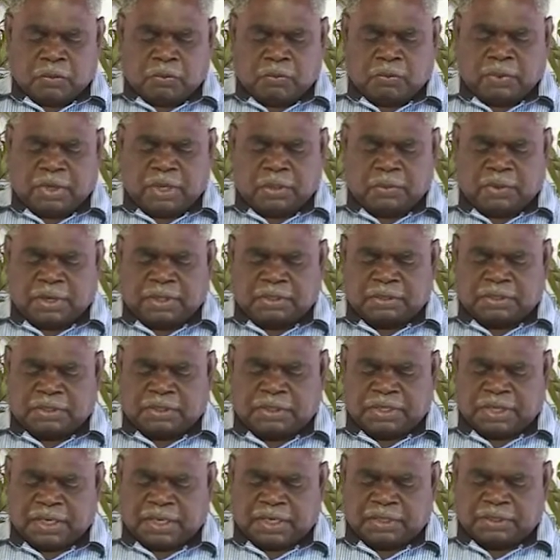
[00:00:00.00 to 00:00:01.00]
We want to
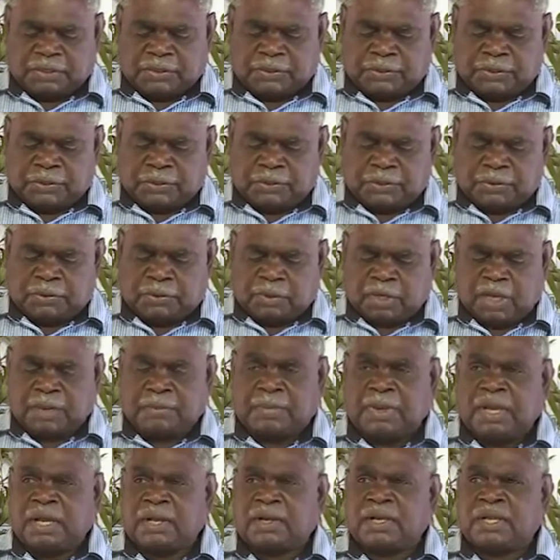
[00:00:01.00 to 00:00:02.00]
share to you
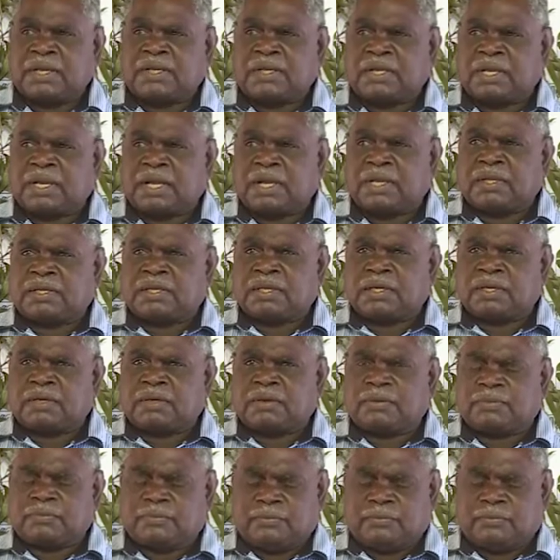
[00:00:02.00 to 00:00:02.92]
about education.